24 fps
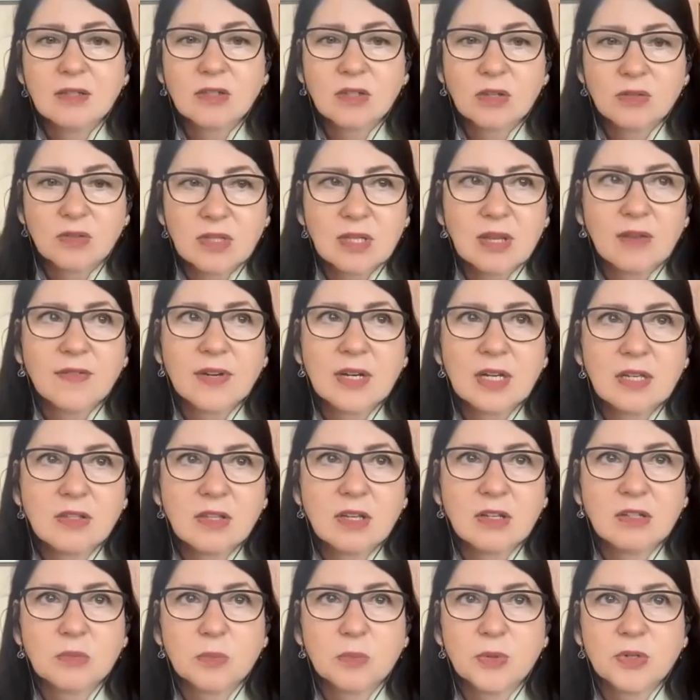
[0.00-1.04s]

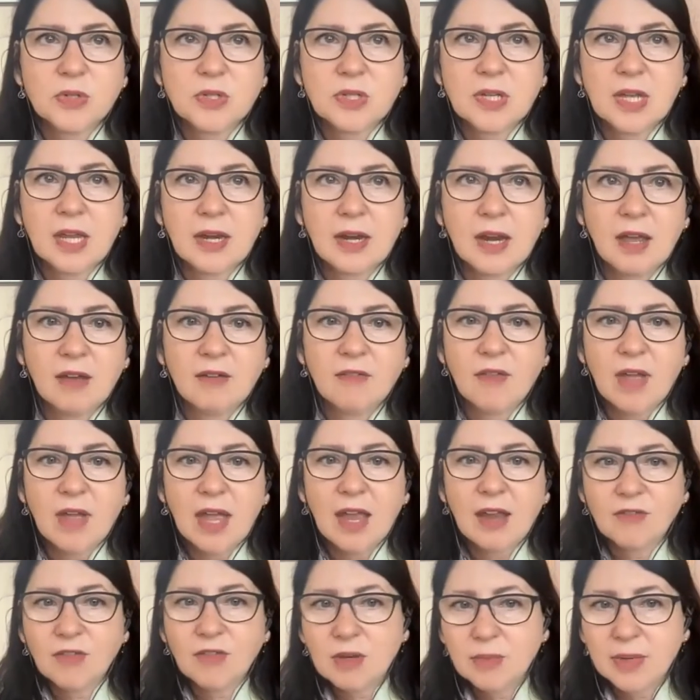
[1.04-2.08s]
76% of
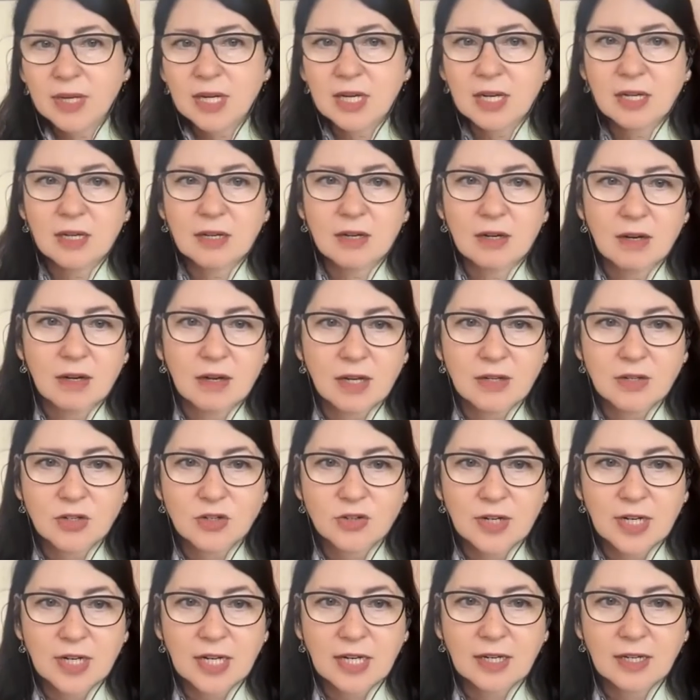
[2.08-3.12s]
everybody in our
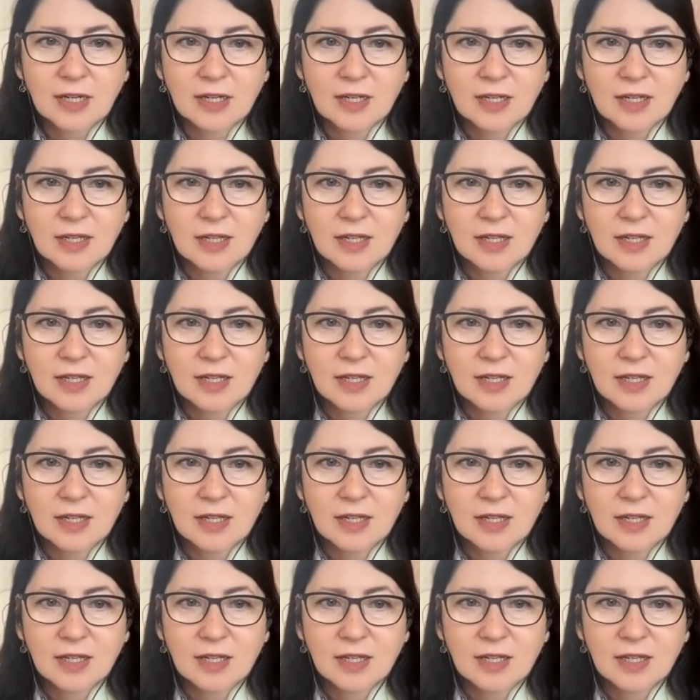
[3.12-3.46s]
country.